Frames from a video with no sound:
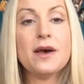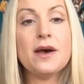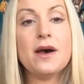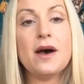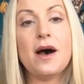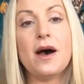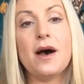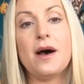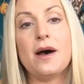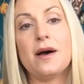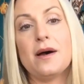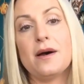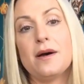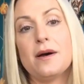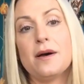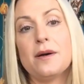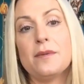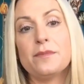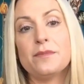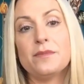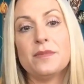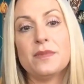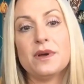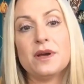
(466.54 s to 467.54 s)

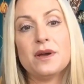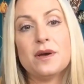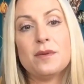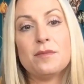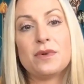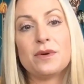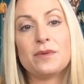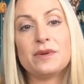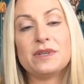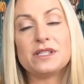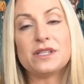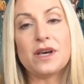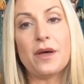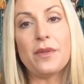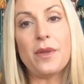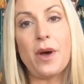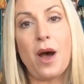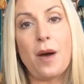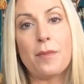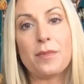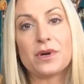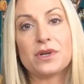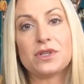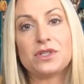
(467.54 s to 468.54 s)
But we saw the
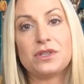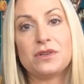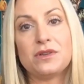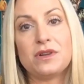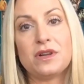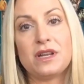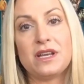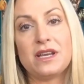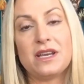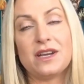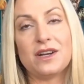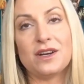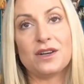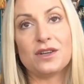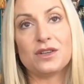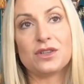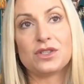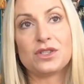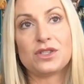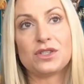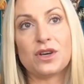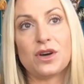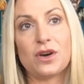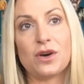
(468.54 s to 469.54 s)
opportunity here.
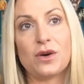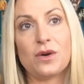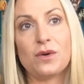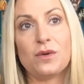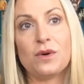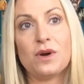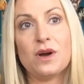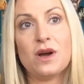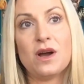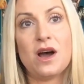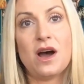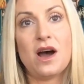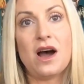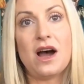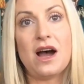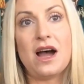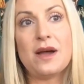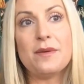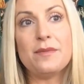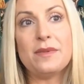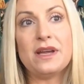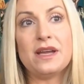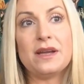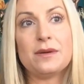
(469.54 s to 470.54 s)
So
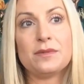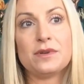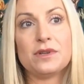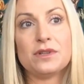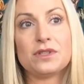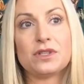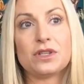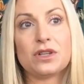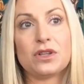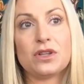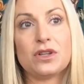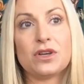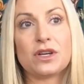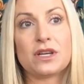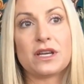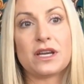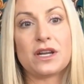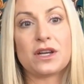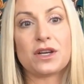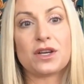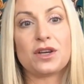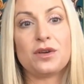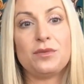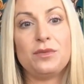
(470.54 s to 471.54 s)
I'm able to look at
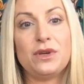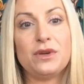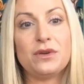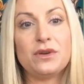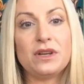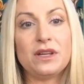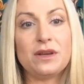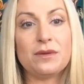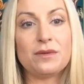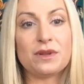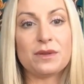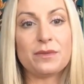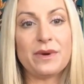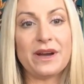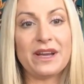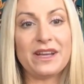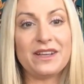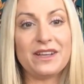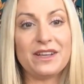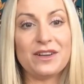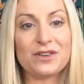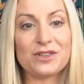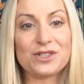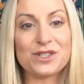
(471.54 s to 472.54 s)
a community with my
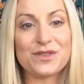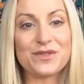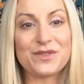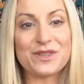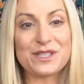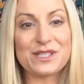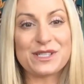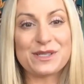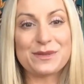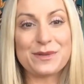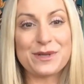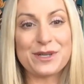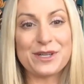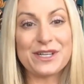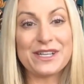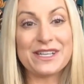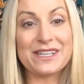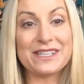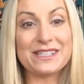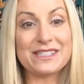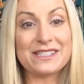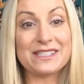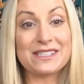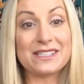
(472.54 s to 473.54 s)
years of
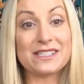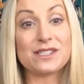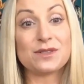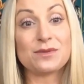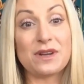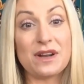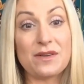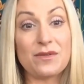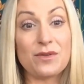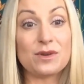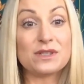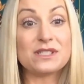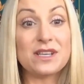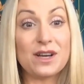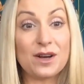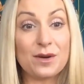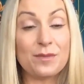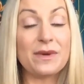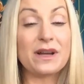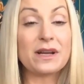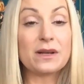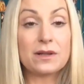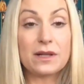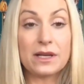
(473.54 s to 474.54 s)
experience. This is what I've always helped
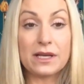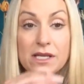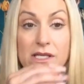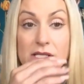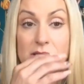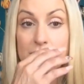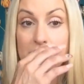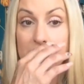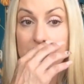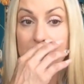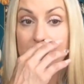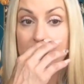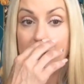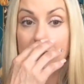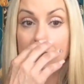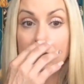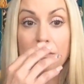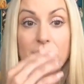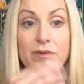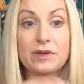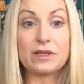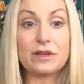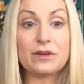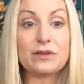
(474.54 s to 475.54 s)
my clients with if they were
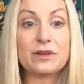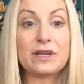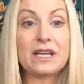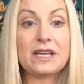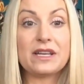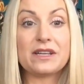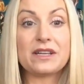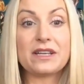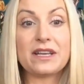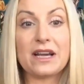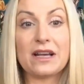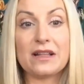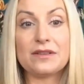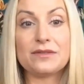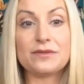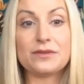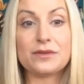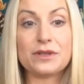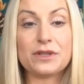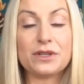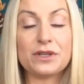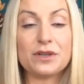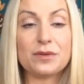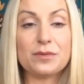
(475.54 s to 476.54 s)
relocating to
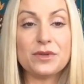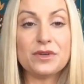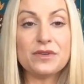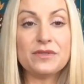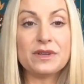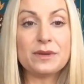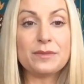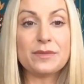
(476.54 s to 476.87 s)
California or moving.